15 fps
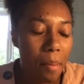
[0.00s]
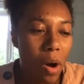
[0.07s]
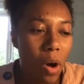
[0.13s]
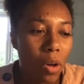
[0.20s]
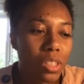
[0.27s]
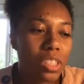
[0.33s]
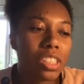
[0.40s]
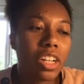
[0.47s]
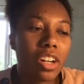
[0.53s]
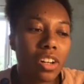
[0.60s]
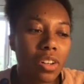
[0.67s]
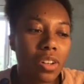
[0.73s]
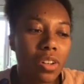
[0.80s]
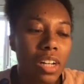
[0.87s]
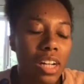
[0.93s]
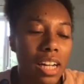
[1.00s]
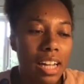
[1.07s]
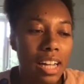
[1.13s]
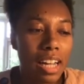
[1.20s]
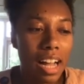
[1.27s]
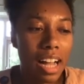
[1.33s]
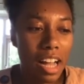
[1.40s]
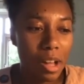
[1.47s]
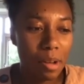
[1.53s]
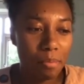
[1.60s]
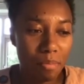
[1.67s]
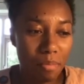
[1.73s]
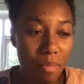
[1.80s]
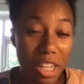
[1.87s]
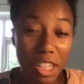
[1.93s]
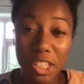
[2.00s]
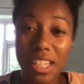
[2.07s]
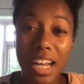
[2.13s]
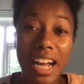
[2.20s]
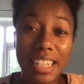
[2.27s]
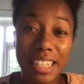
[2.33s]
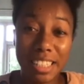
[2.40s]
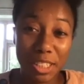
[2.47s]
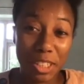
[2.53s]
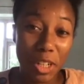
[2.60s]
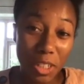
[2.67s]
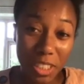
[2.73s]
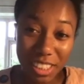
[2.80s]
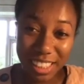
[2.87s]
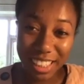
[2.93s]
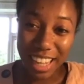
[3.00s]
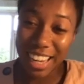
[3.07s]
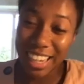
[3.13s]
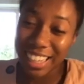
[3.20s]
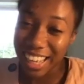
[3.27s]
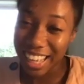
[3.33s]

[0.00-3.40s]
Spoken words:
Also making sure the ideas are good. Like, I